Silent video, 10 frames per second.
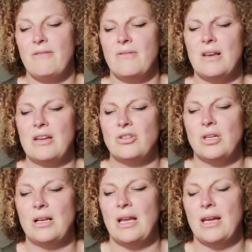
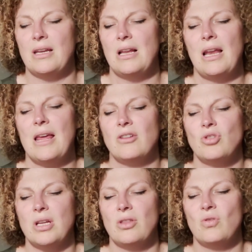flashing like an
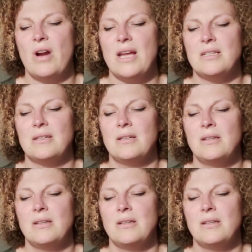electric threat.